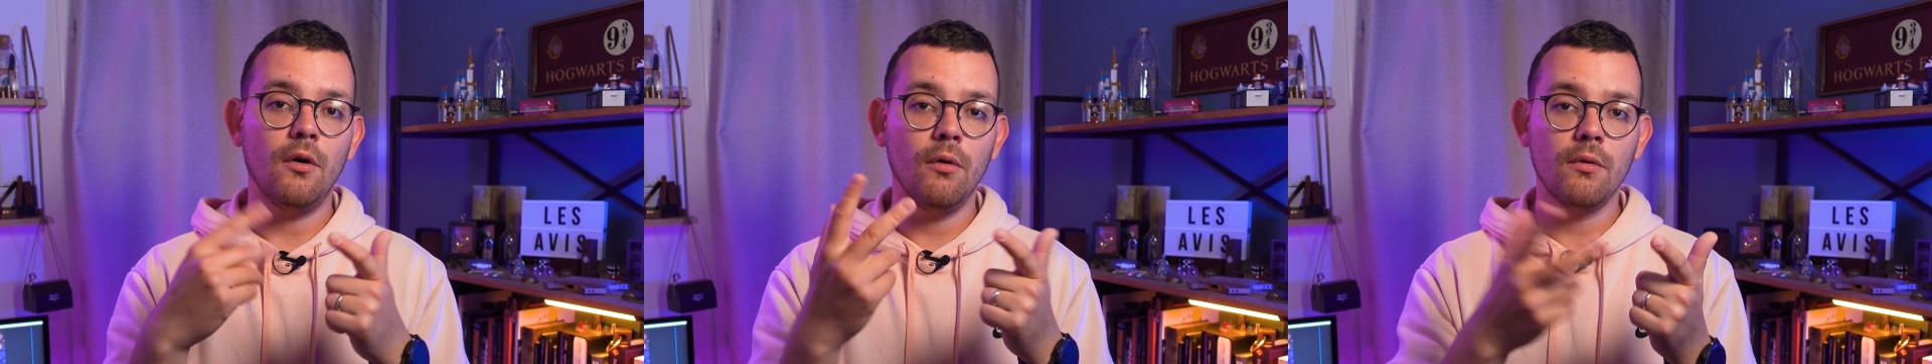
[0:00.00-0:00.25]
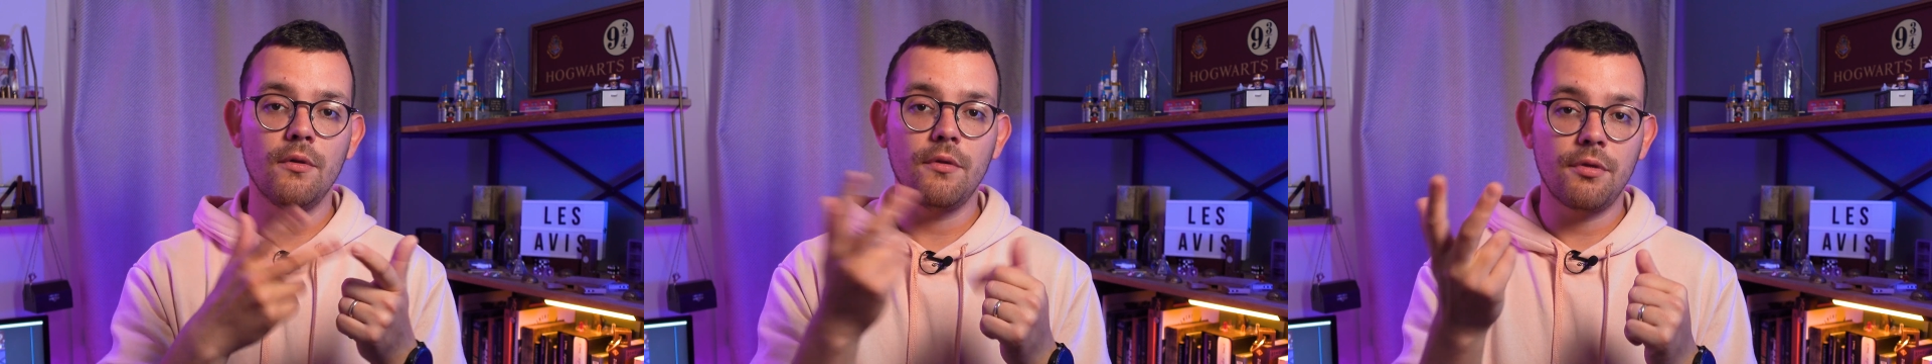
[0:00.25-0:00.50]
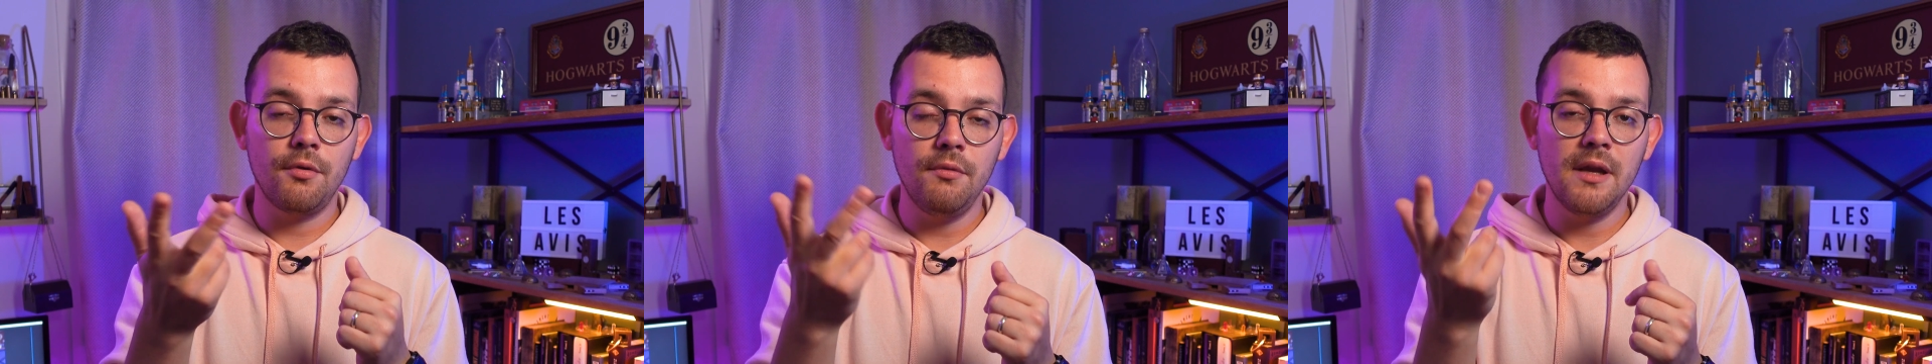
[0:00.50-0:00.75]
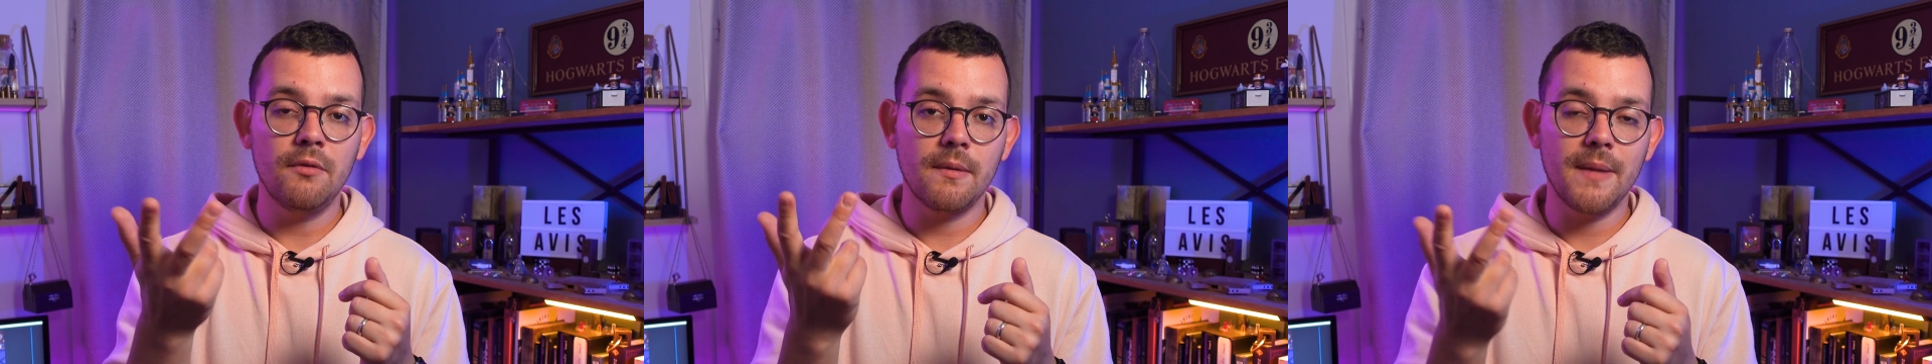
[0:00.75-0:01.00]
all the
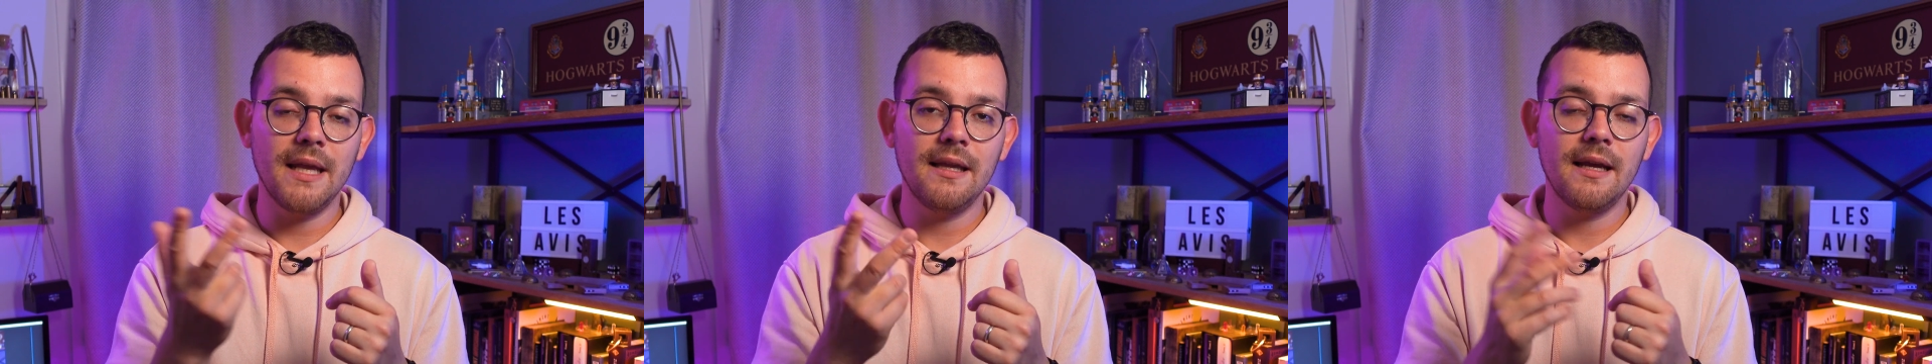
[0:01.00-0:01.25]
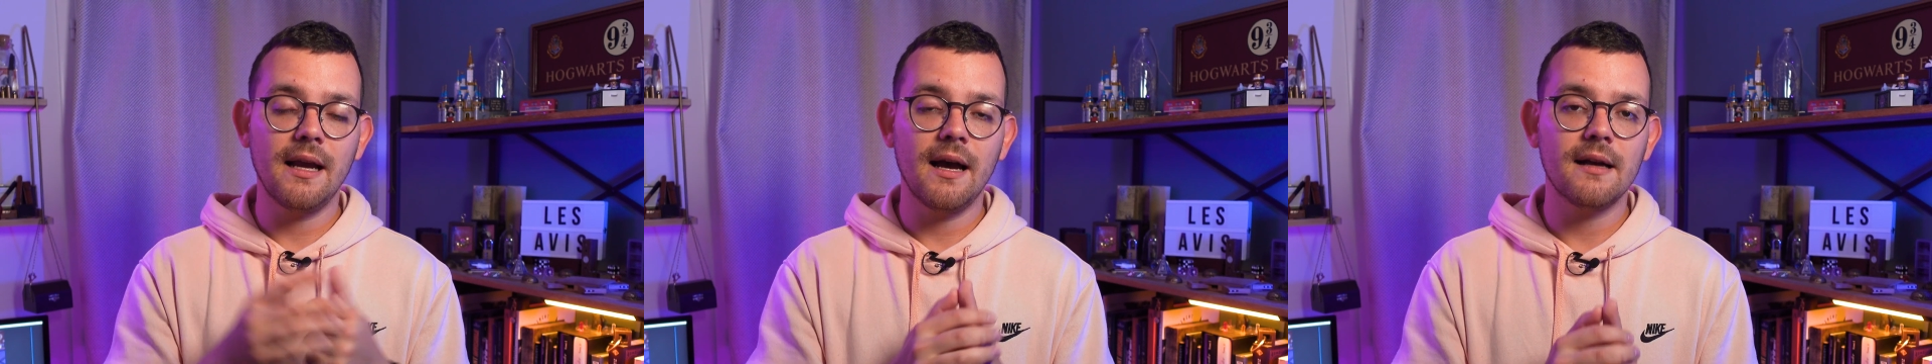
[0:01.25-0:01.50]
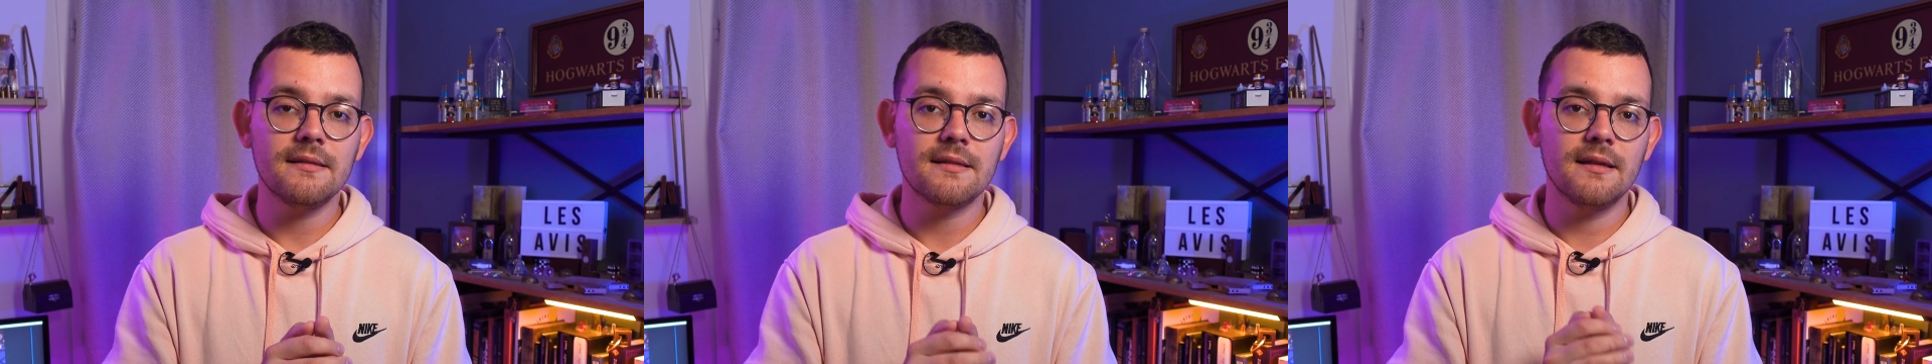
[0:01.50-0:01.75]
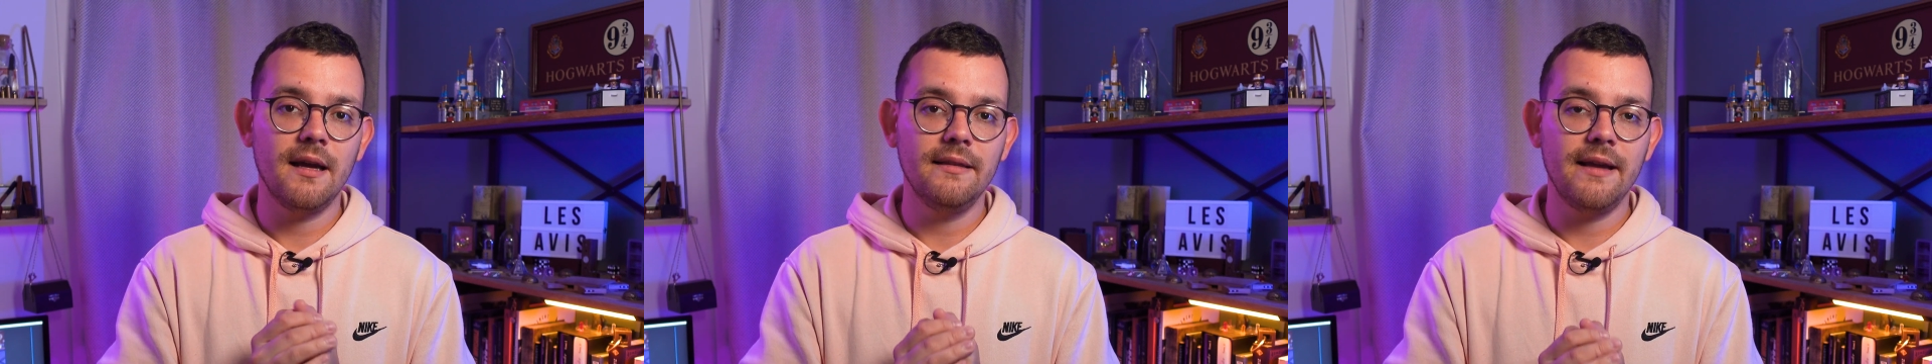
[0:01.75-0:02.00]
three remaining
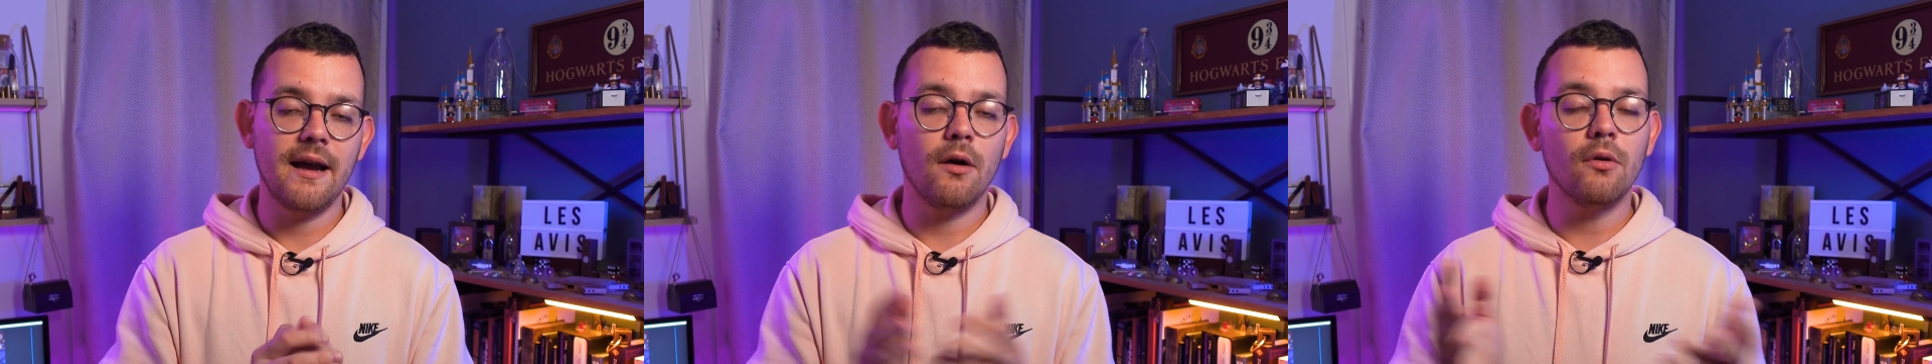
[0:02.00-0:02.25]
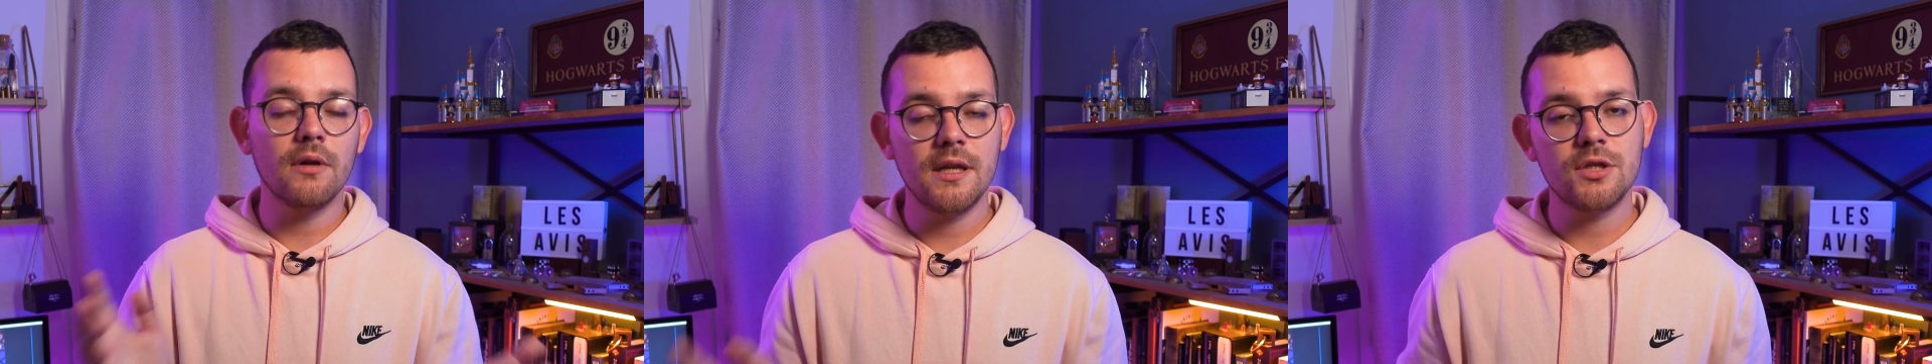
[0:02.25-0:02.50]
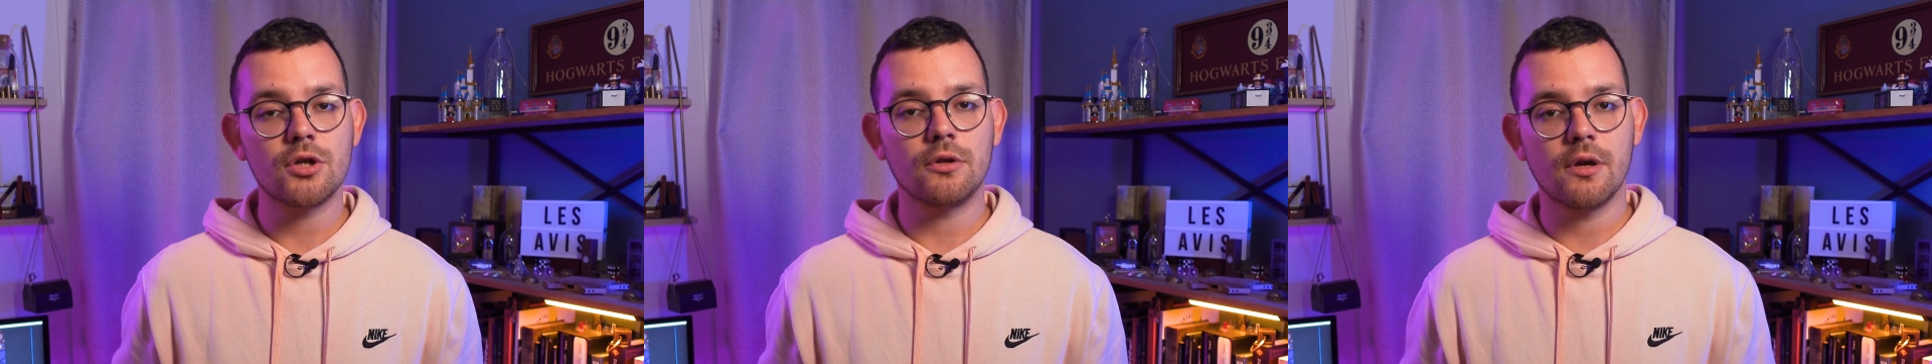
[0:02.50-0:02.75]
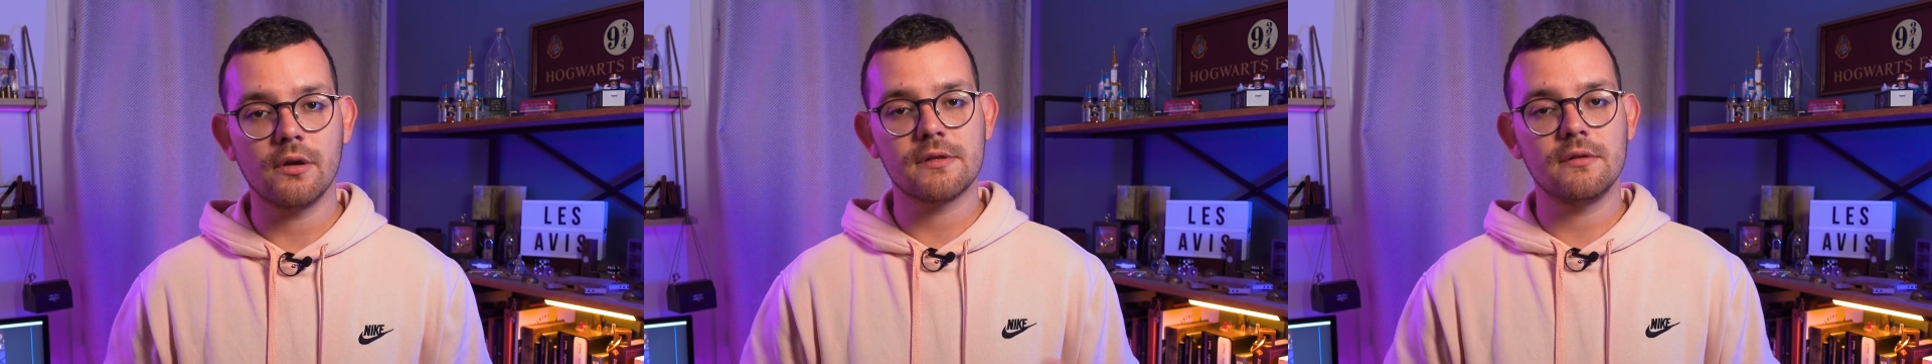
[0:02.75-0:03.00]
cards, they are only
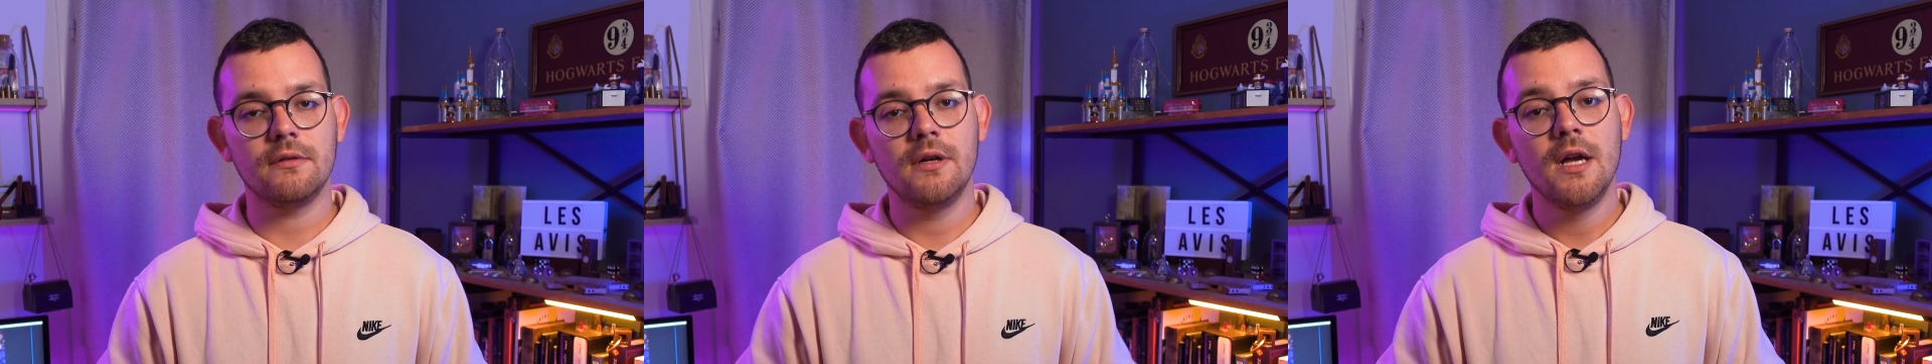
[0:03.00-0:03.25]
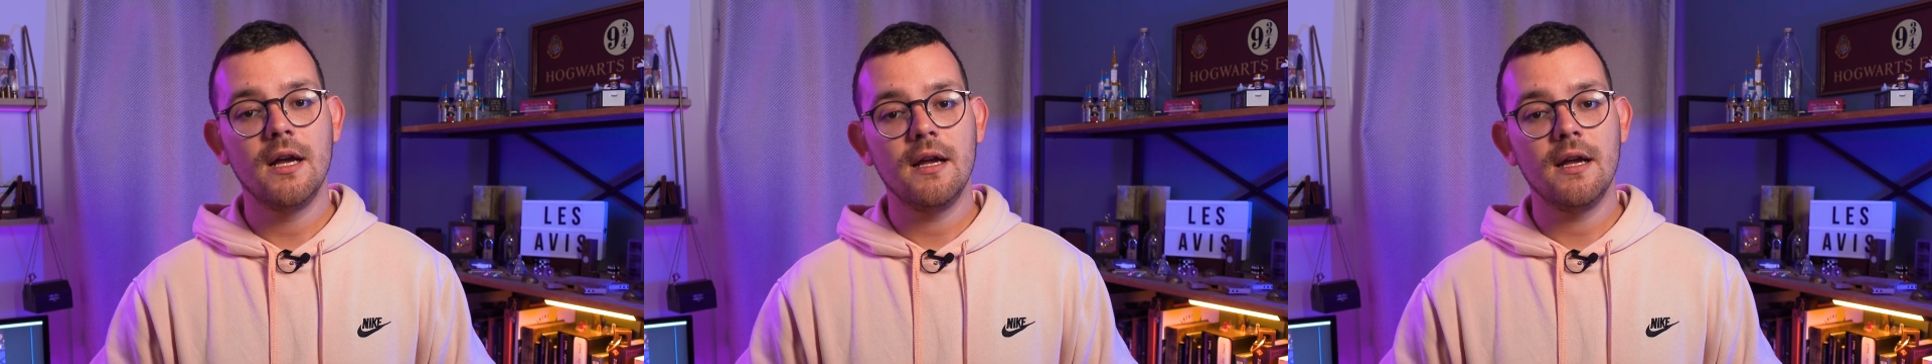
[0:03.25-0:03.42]
jokers. So